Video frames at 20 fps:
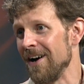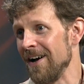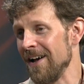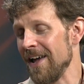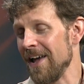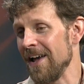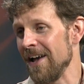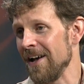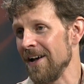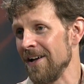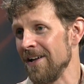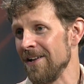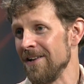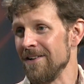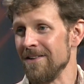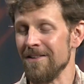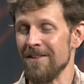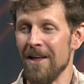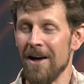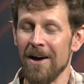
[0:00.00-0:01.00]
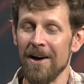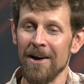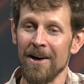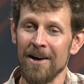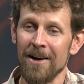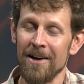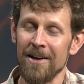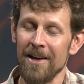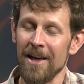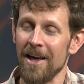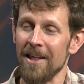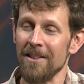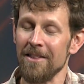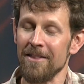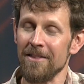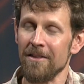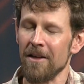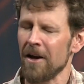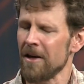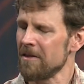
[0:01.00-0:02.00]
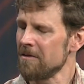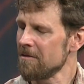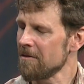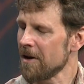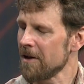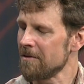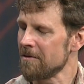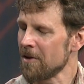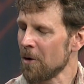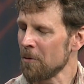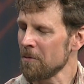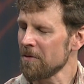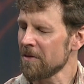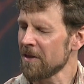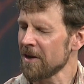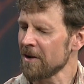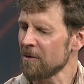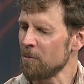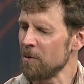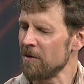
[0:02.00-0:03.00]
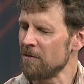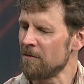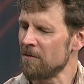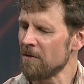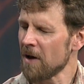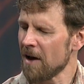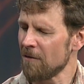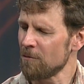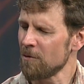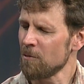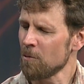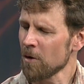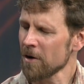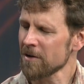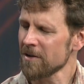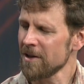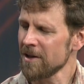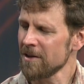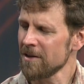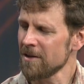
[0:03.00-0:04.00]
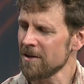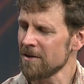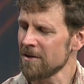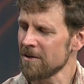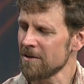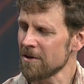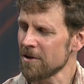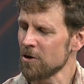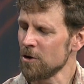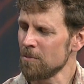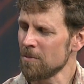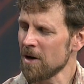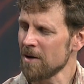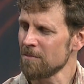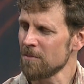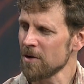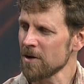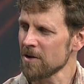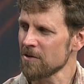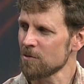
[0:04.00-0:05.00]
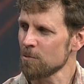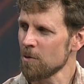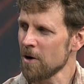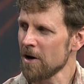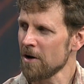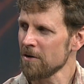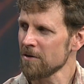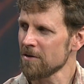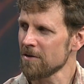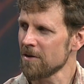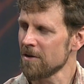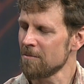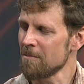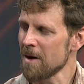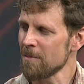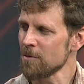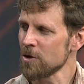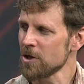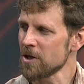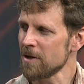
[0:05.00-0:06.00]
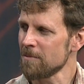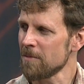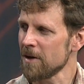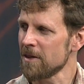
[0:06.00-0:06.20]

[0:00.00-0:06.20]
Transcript: And I don't think have we worked in the coupon book as well to the membership?